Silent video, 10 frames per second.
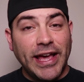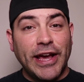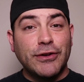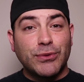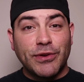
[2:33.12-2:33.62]

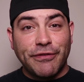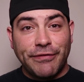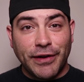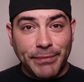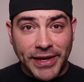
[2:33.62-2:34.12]
here's where the
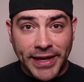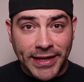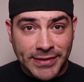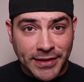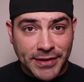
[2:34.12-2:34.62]
fun
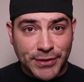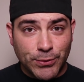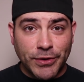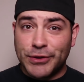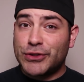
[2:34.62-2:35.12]
begins and this is
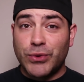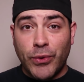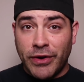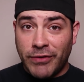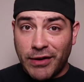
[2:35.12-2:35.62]
where the
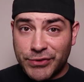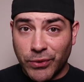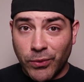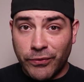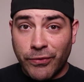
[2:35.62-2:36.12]
story of
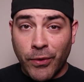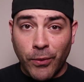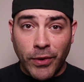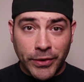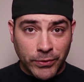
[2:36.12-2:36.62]
Officer
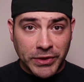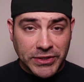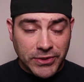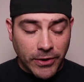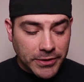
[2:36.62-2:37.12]
401 really
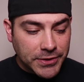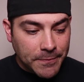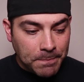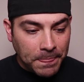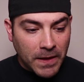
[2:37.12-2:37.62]
starts.
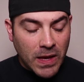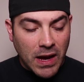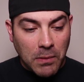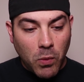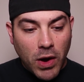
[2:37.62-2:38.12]

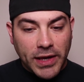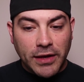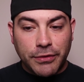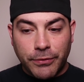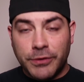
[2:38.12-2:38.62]
I'm
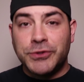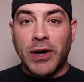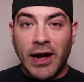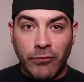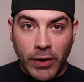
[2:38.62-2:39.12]
walking through the
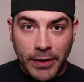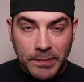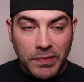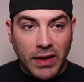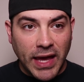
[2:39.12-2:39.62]
driveway
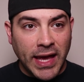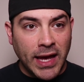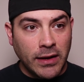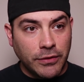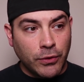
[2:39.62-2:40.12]

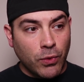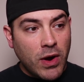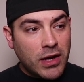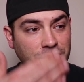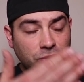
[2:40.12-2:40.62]
and the
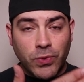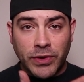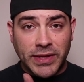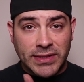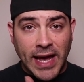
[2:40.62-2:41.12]
garage
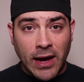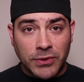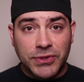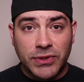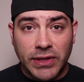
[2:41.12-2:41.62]
door at this
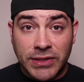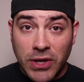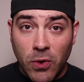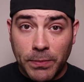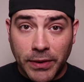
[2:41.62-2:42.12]
house is
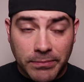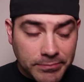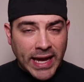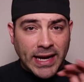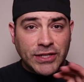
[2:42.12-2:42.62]
open.
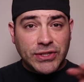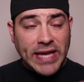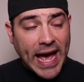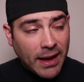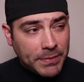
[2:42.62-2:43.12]
And I just
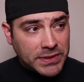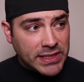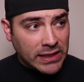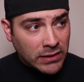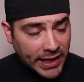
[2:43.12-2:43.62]
happen
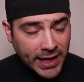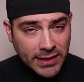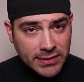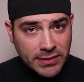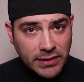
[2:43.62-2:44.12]
to
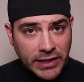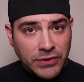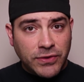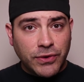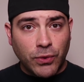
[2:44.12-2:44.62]
glance
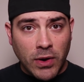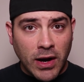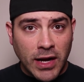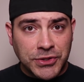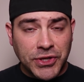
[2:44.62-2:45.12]
into the
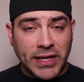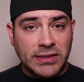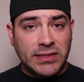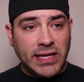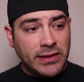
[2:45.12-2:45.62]
garage
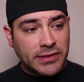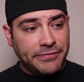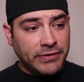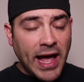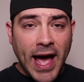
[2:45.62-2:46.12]
and see this
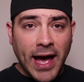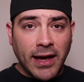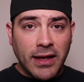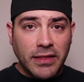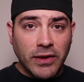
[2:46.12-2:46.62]

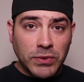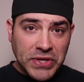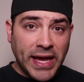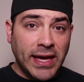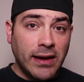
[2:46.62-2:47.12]
flag that was
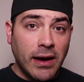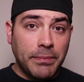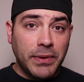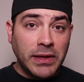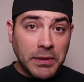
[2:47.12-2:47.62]
hanging
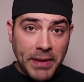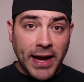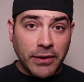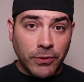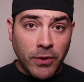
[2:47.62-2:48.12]
up in the
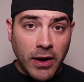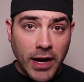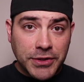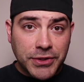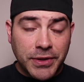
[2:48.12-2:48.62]
back of the
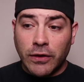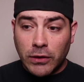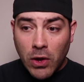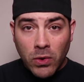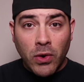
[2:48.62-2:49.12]
garage. The
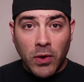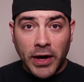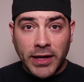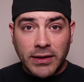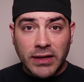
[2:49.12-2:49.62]
logo
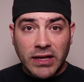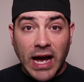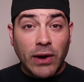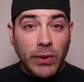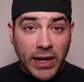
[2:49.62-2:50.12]
on it
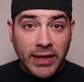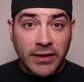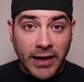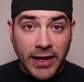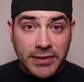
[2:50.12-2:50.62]
I
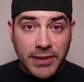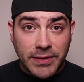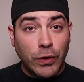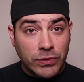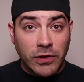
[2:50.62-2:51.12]
recognized.
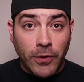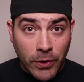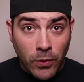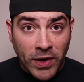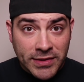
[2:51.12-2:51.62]
Whose
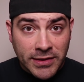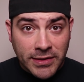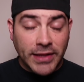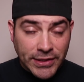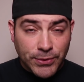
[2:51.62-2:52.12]
logo was
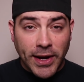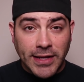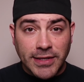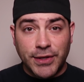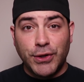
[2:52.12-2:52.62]
it? That's
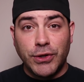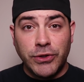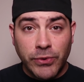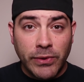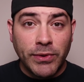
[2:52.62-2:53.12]
right,
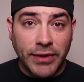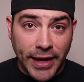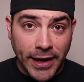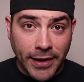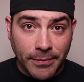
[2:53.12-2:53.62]
do it with
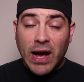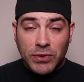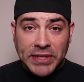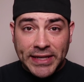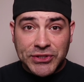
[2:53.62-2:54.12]
Dan. I
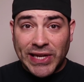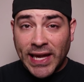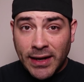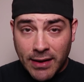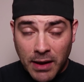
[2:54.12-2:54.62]
was actually
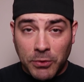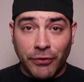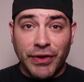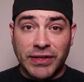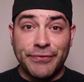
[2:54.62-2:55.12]
in a couple
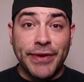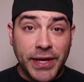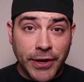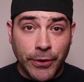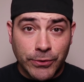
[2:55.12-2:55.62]
of his
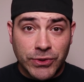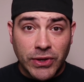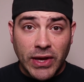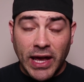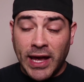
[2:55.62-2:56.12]

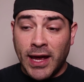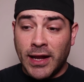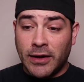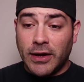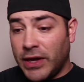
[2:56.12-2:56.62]
videos
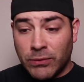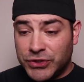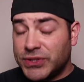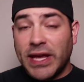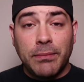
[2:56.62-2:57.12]
and it
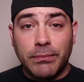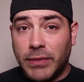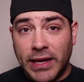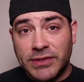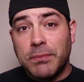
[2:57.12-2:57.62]
was just him,
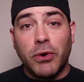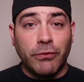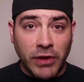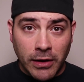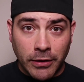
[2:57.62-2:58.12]
he's a moto
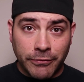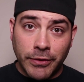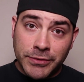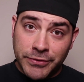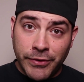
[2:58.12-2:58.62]
vlogger for
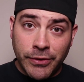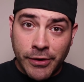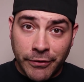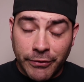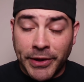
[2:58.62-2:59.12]
those of you that
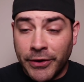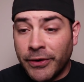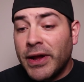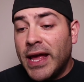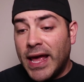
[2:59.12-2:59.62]
aren't
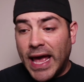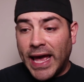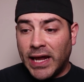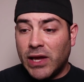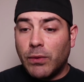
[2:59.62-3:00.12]
familiar,
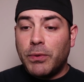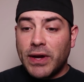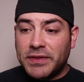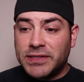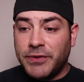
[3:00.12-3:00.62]
and he would put
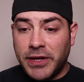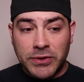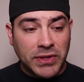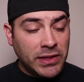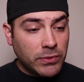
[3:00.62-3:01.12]
out these
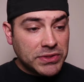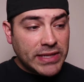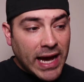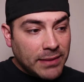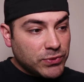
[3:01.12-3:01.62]
videos and there was
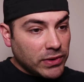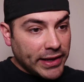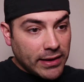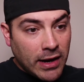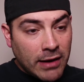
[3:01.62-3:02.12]
times where
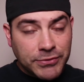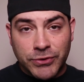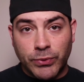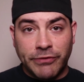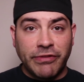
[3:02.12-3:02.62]
like
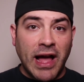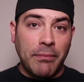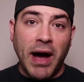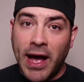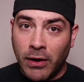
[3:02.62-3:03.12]
officers would fly
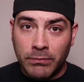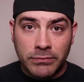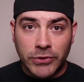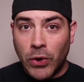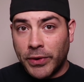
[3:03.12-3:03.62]
by
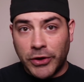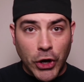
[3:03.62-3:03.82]
him, go in